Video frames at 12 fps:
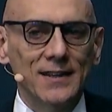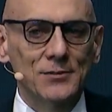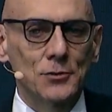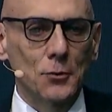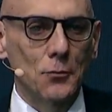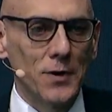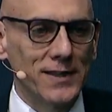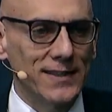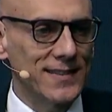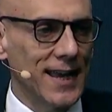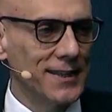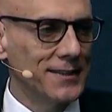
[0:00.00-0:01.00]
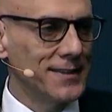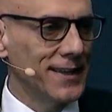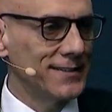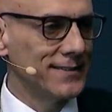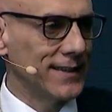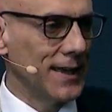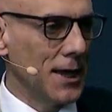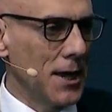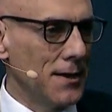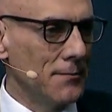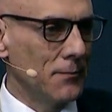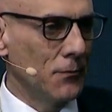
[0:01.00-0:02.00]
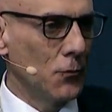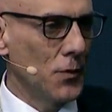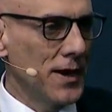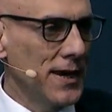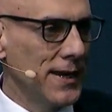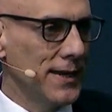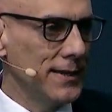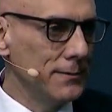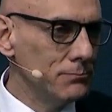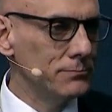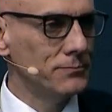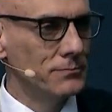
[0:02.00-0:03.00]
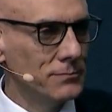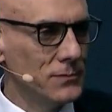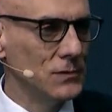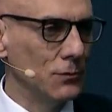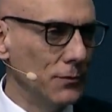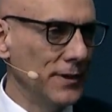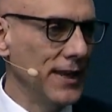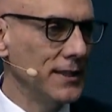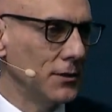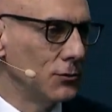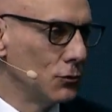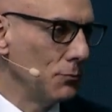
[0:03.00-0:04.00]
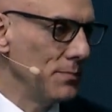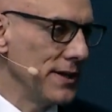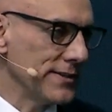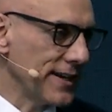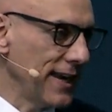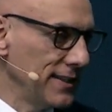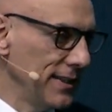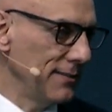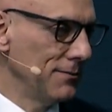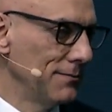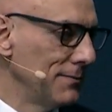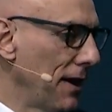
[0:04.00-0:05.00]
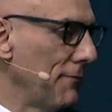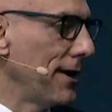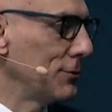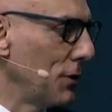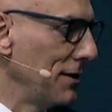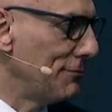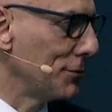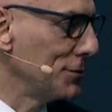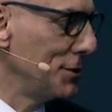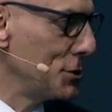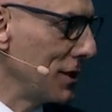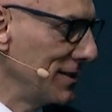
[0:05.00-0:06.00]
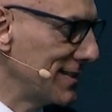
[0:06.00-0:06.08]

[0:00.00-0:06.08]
So we decided that we needed to be ready eventually for the digital